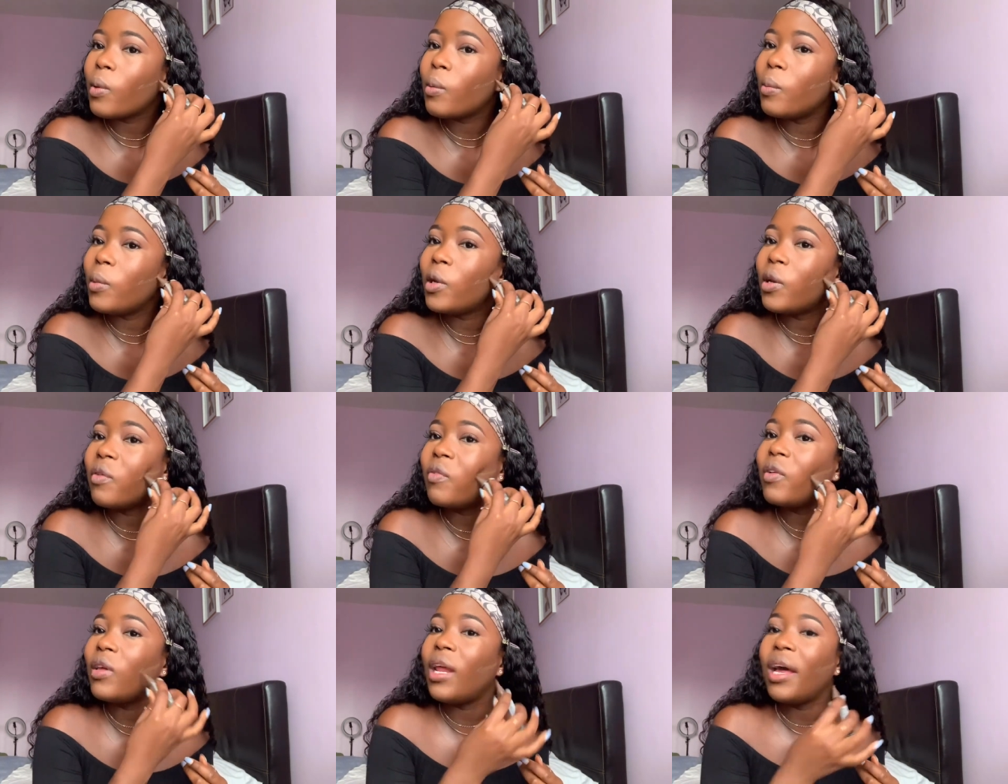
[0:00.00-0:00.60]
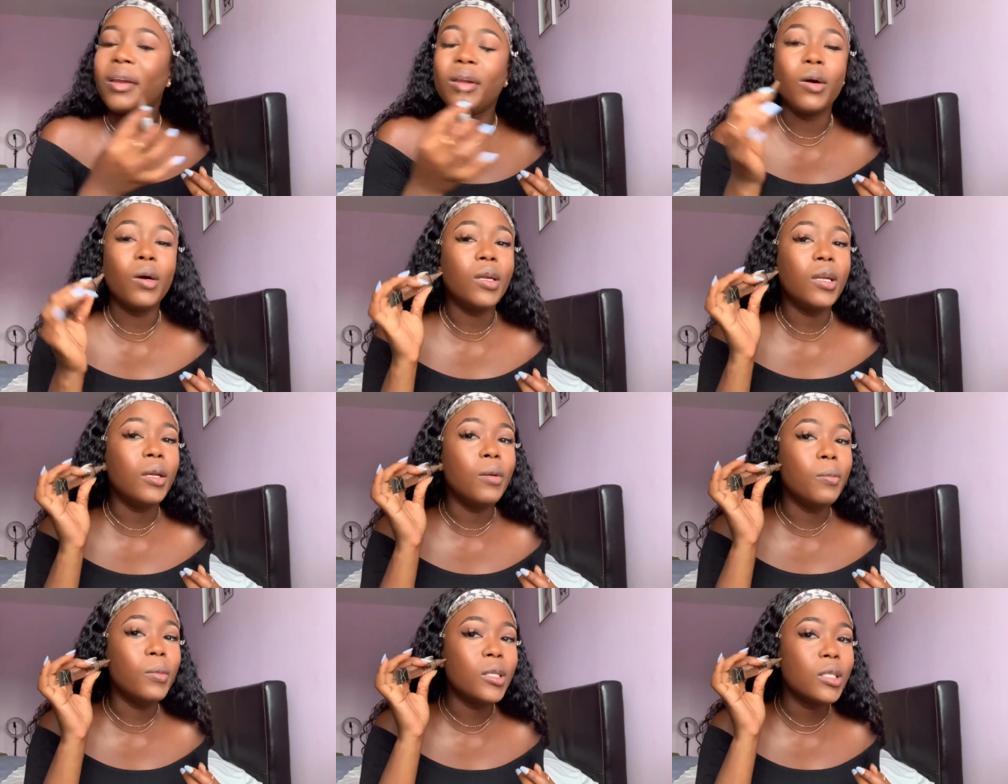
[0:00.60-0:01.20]
I don't feel like nothing
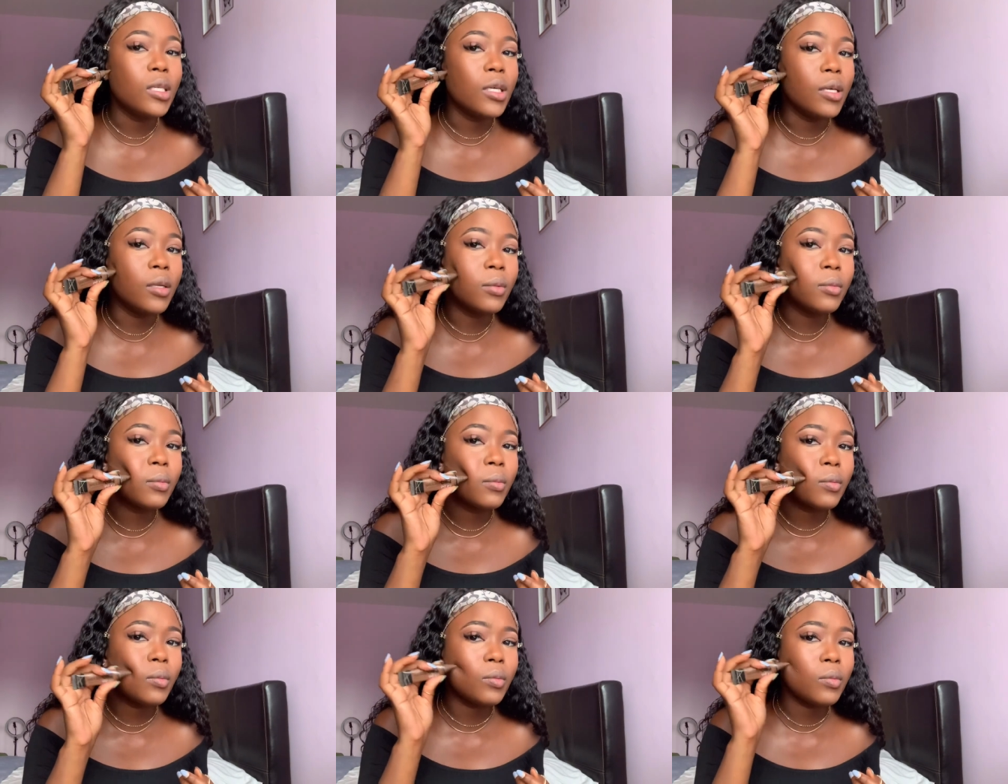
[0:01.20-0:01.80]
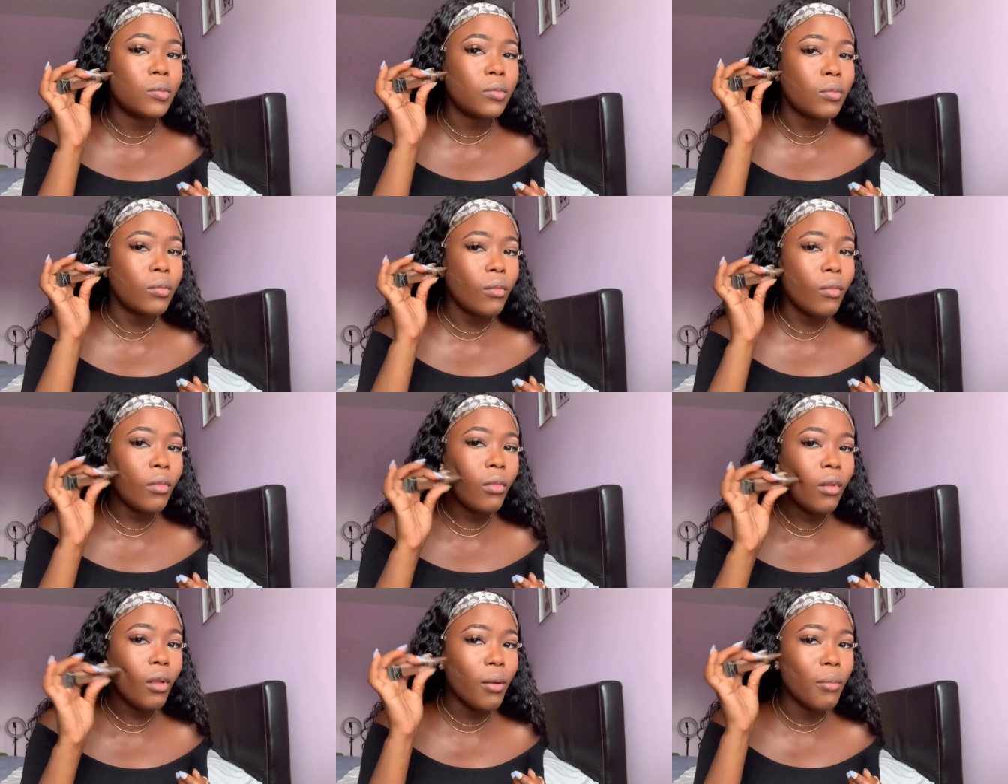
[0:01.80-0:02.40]
is missing.
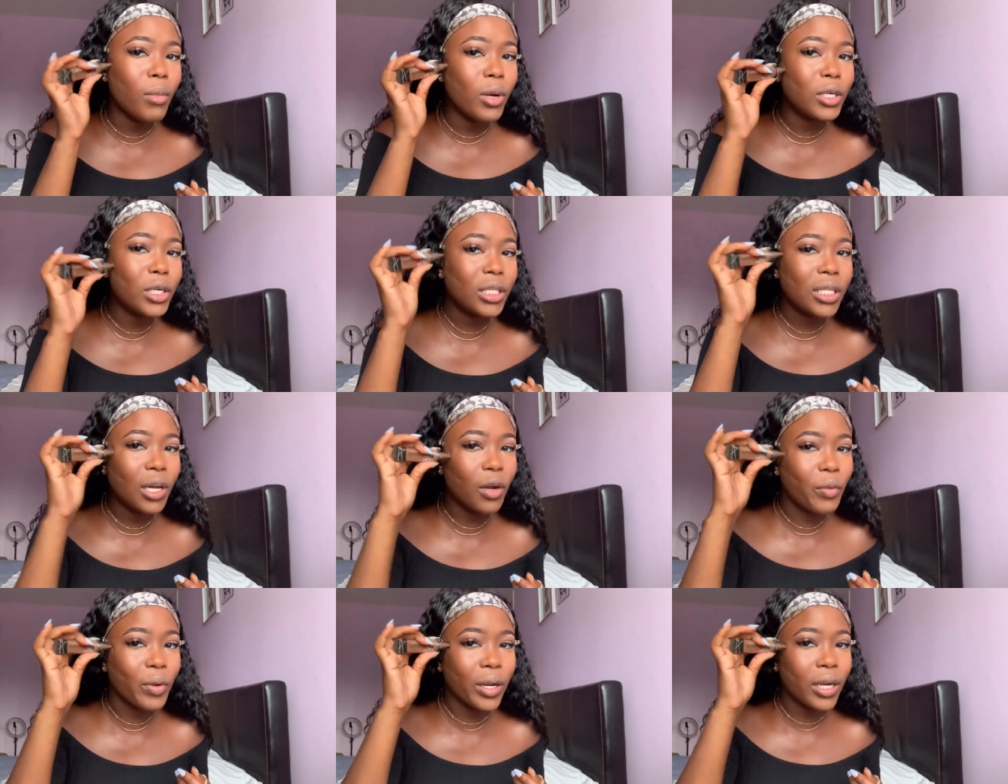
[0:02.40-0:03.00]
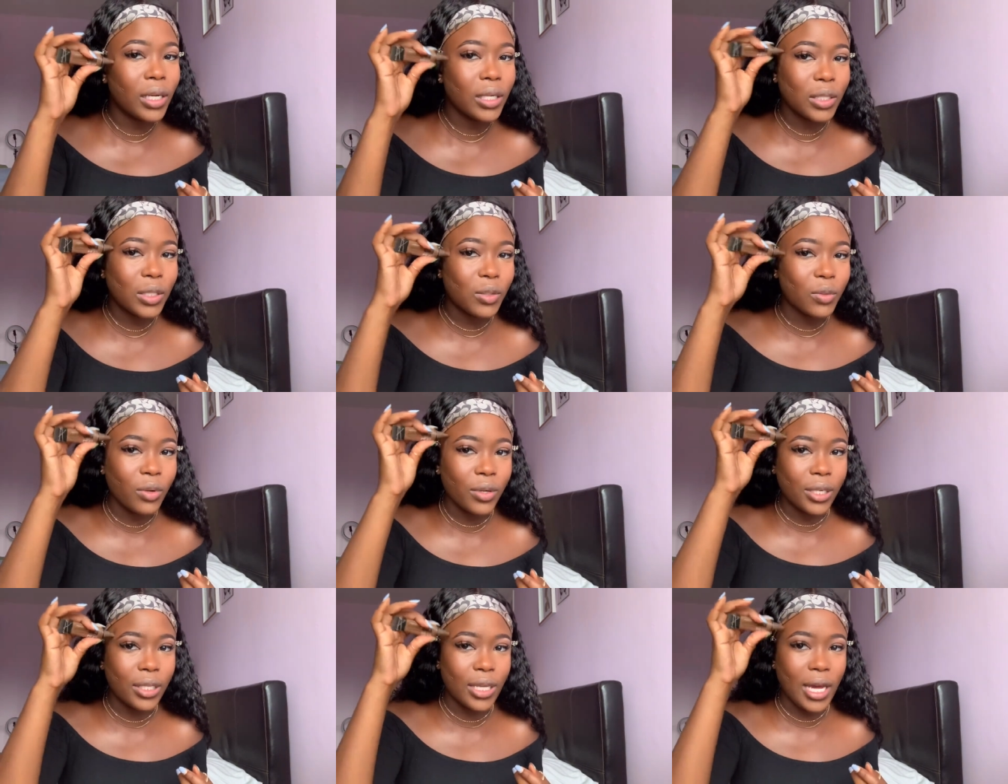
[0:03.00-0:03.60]
But just a quick look at
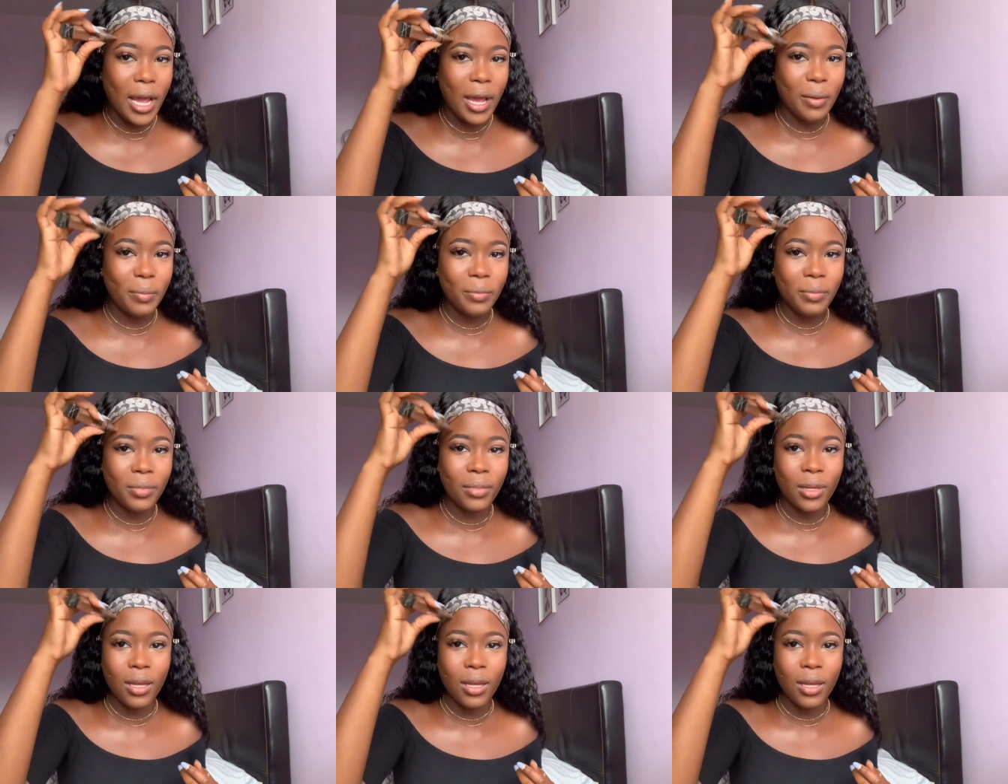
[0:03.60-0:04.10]
story time.